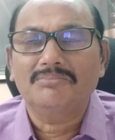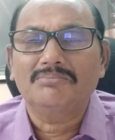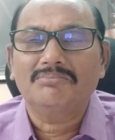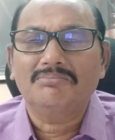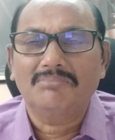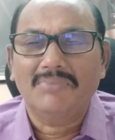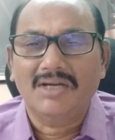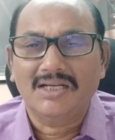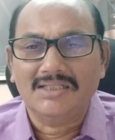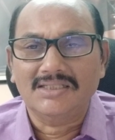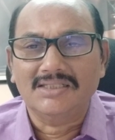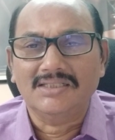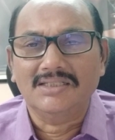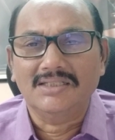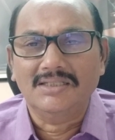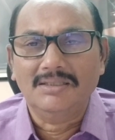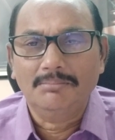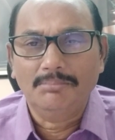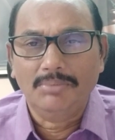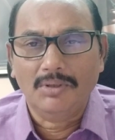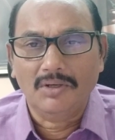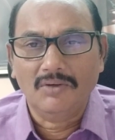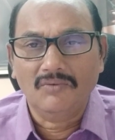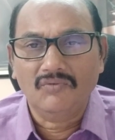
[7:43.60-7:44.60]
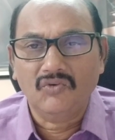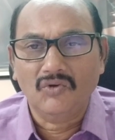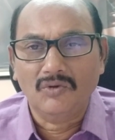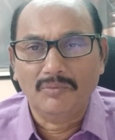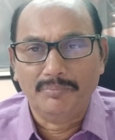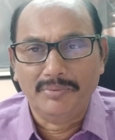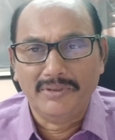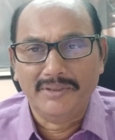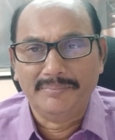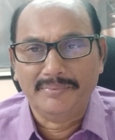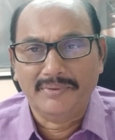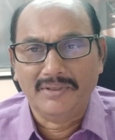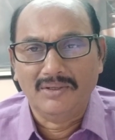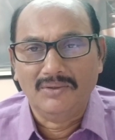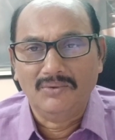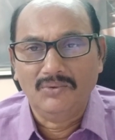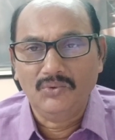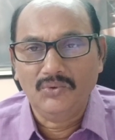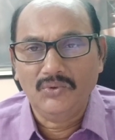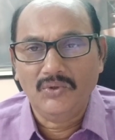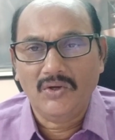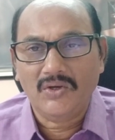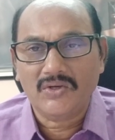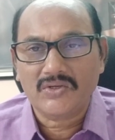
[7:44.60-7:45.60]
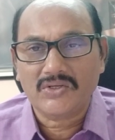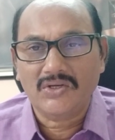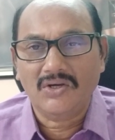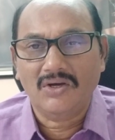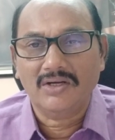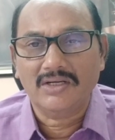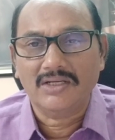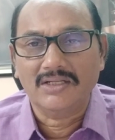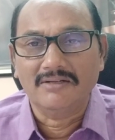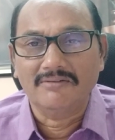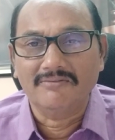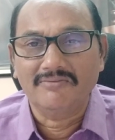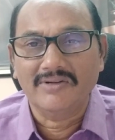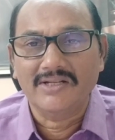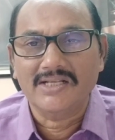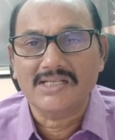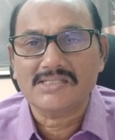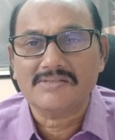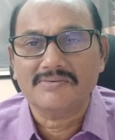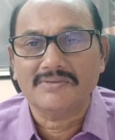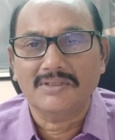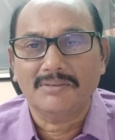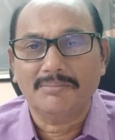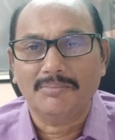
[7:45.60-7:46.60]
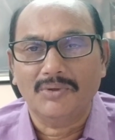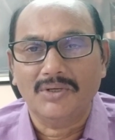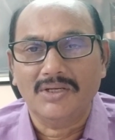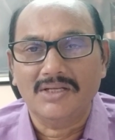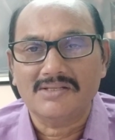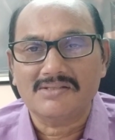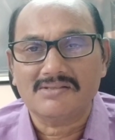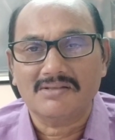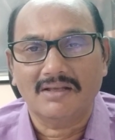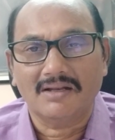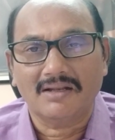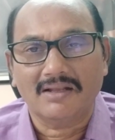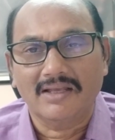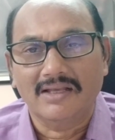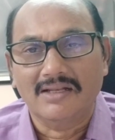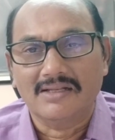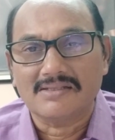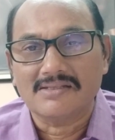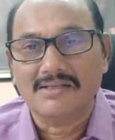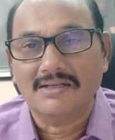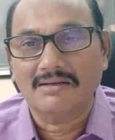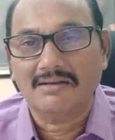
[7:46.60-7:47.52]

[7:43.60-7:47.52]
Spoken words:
by the powerful people who have got influence with the police circles.